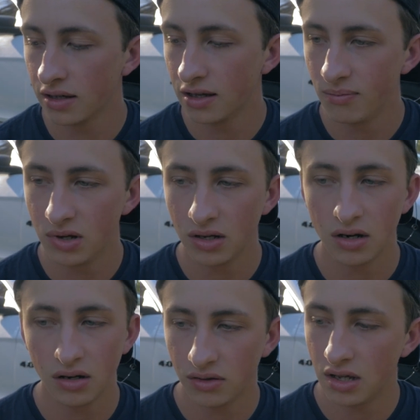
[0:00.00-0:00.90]

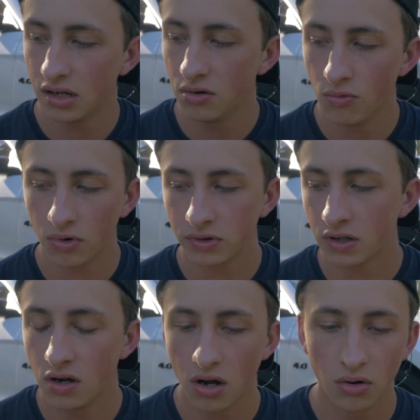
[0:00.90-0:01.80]
anything you want
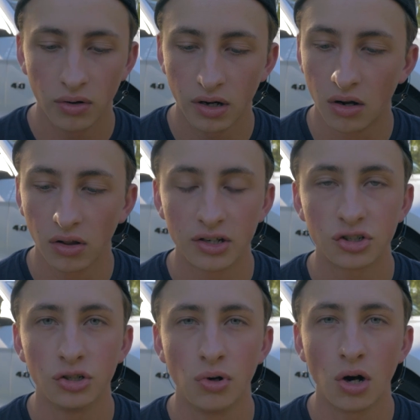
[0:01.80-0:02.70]
to know and I'll
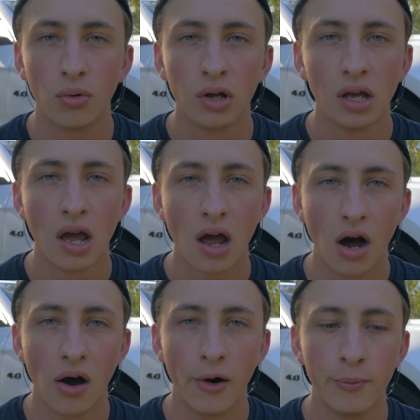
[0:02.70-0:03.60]
let you
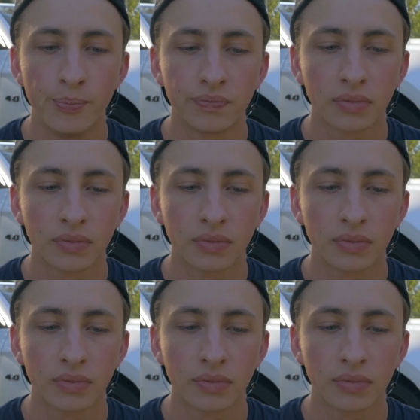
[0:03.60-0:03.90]
know.